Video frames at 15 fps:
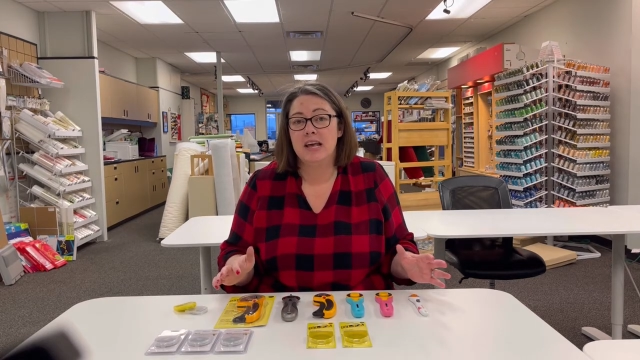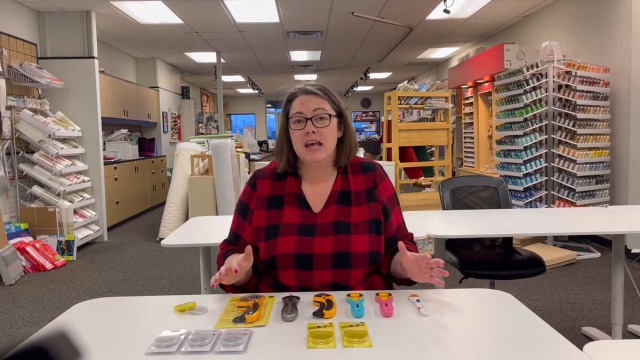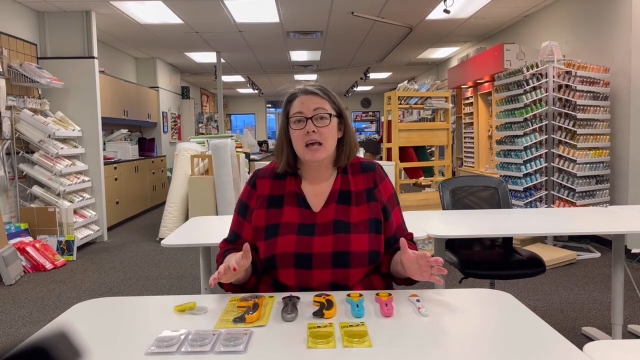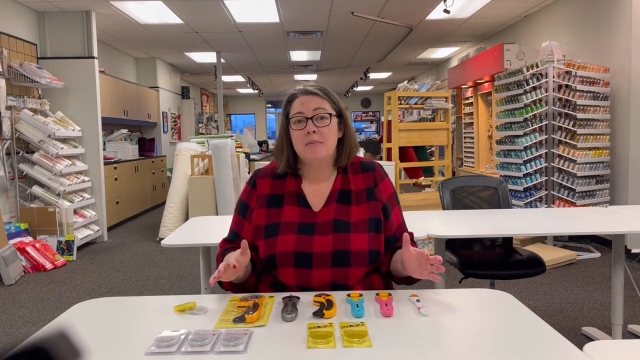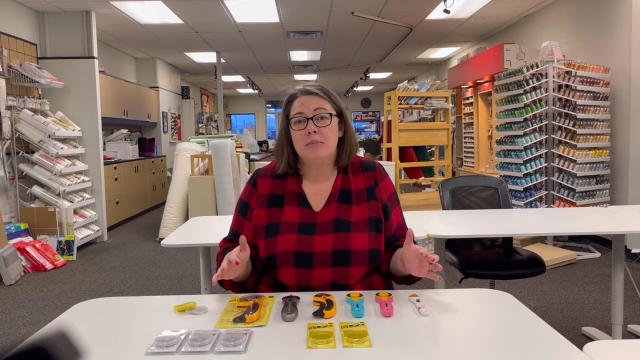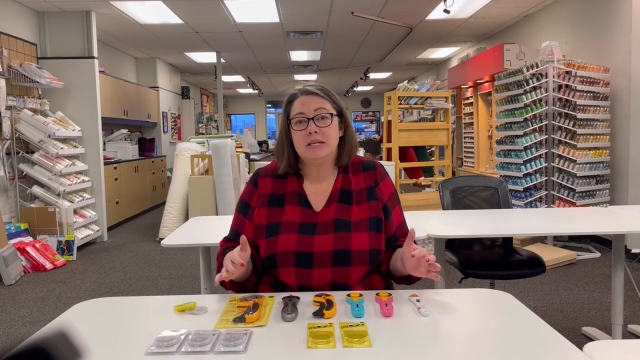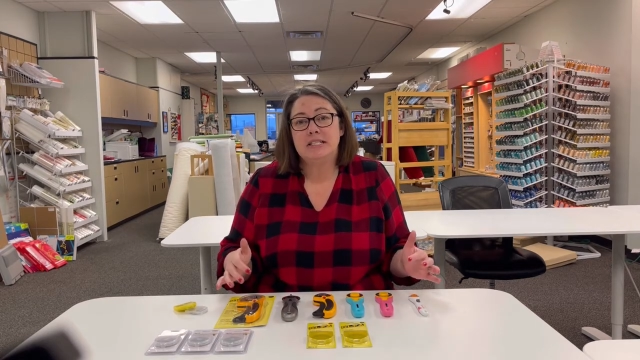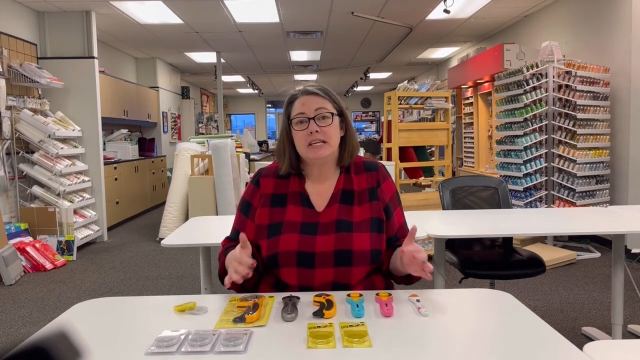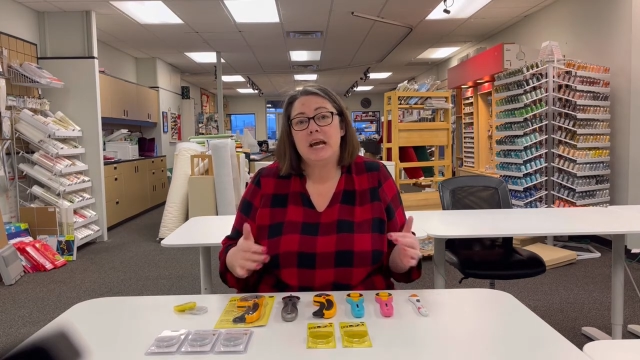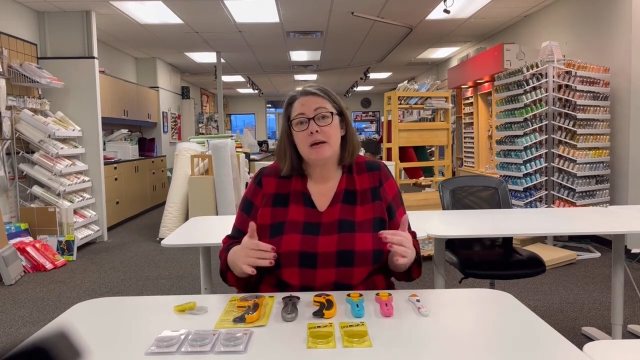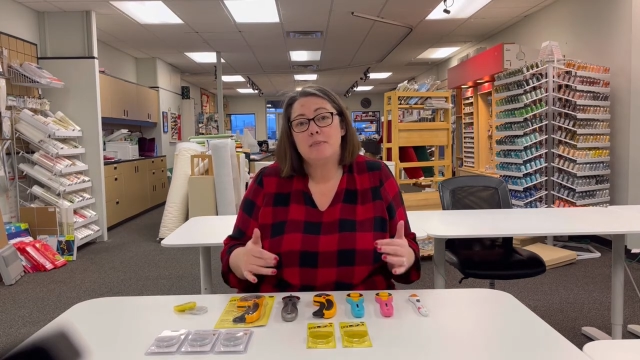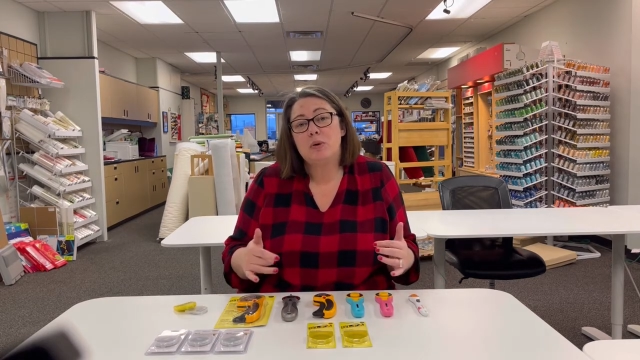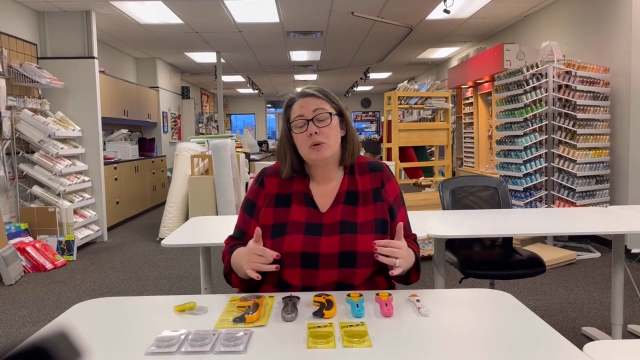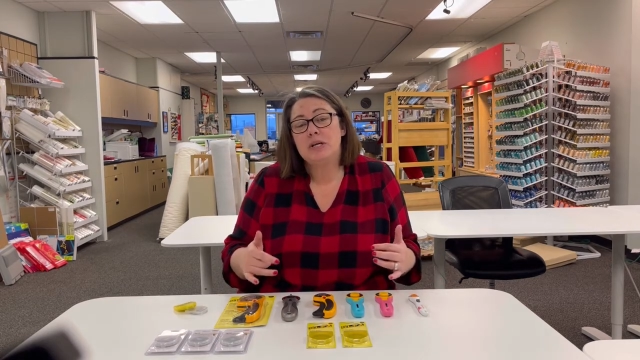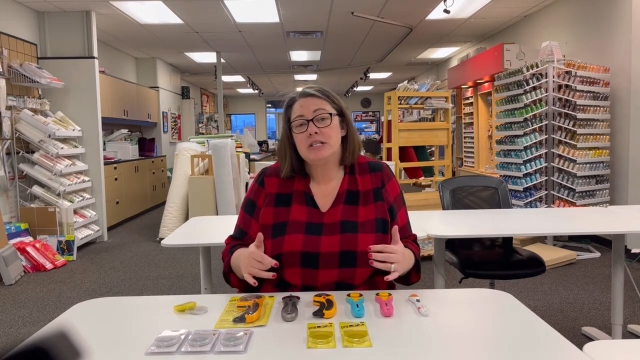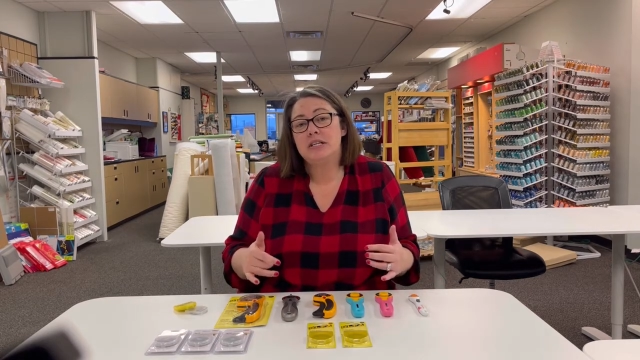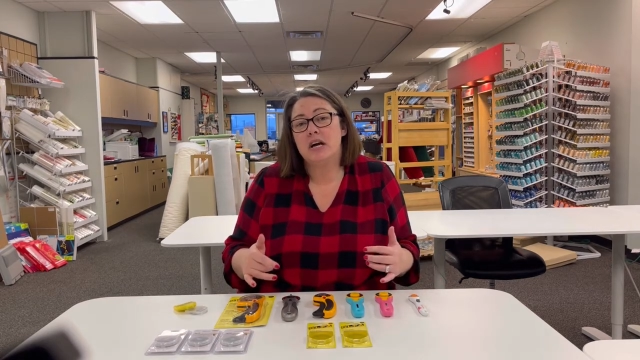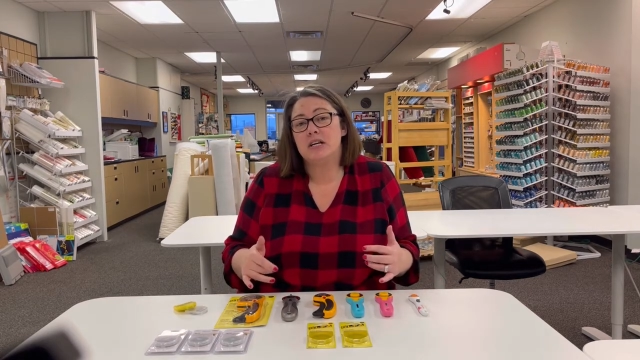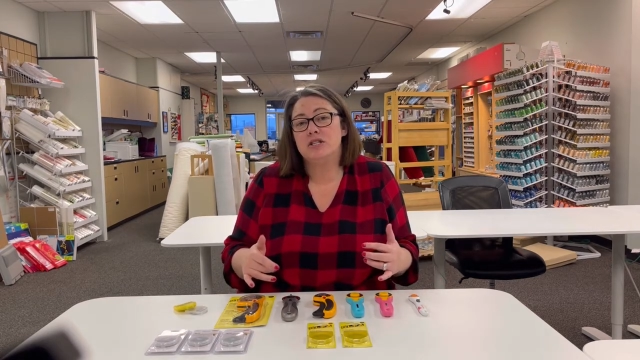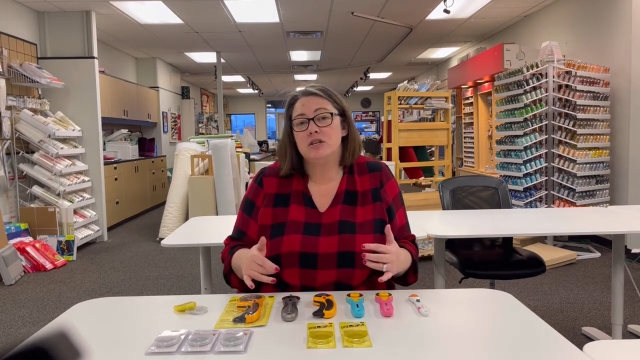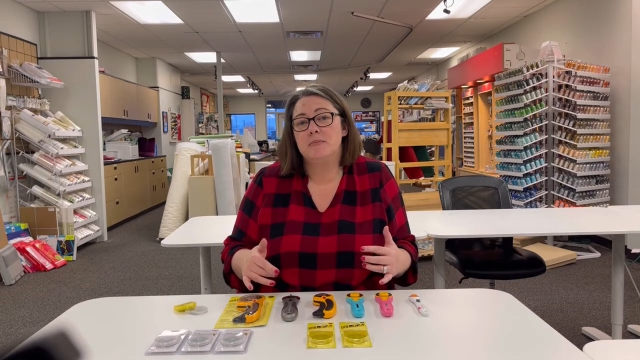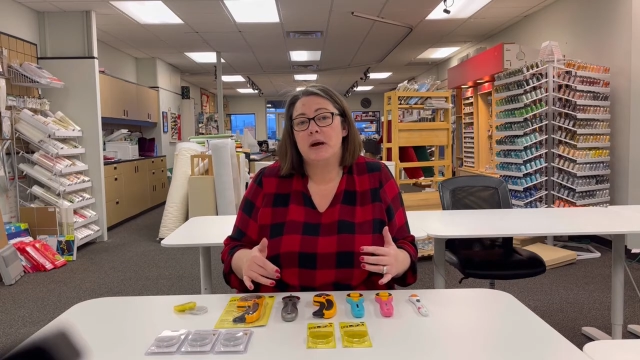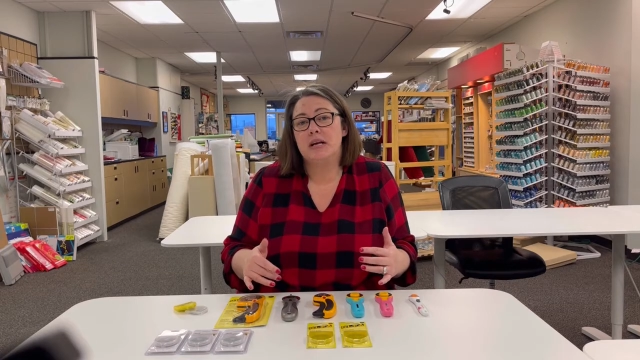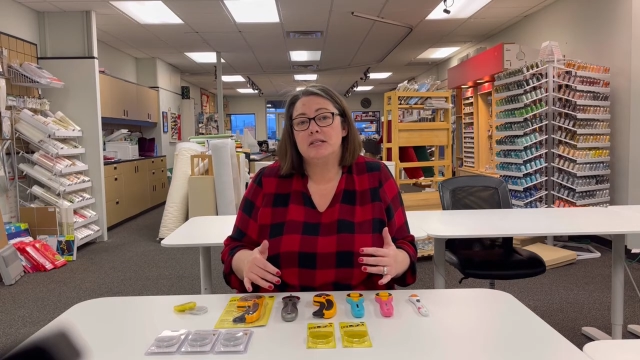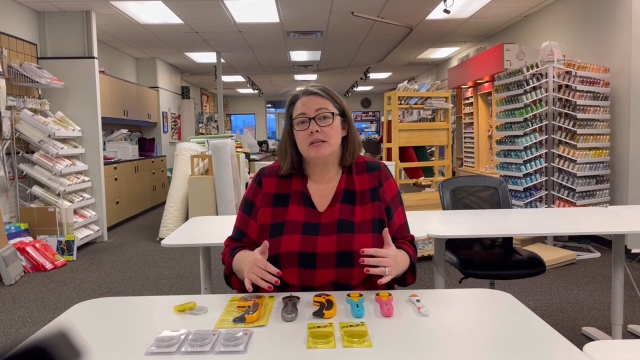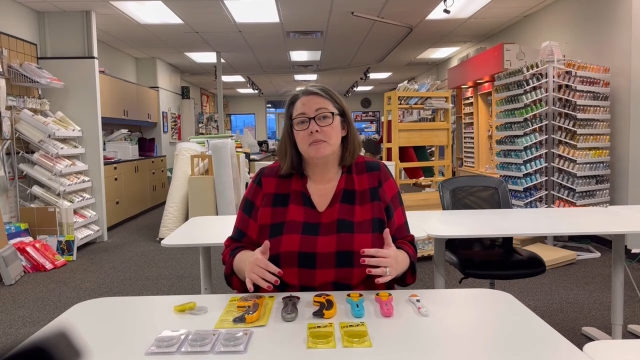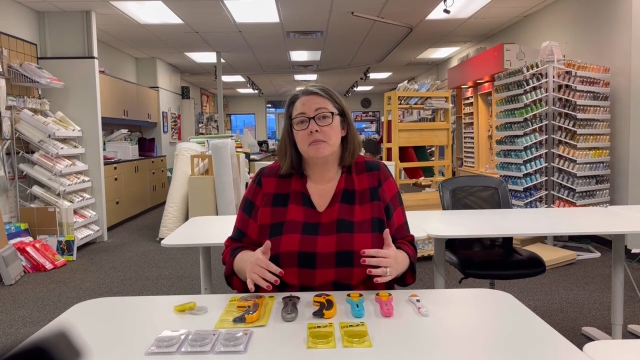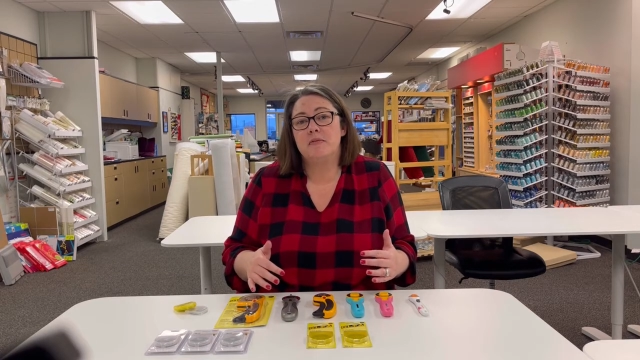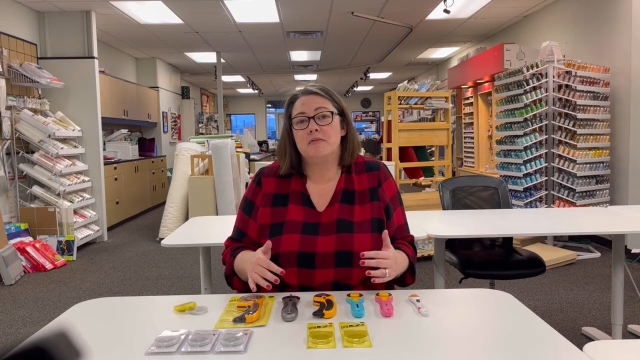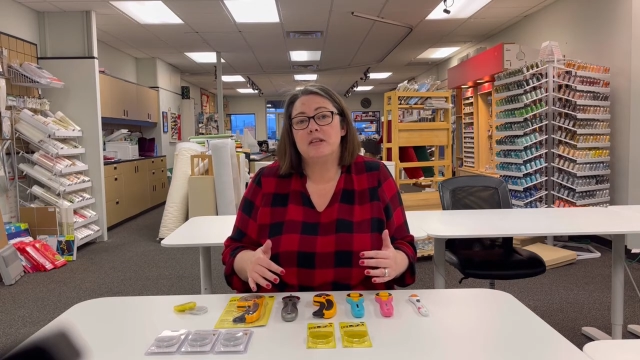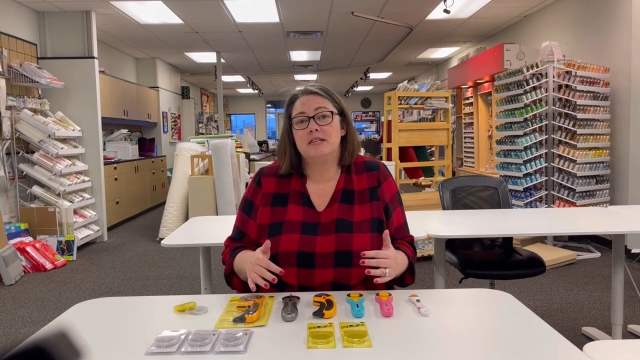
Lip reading: But today I'm going to talk to you about some of the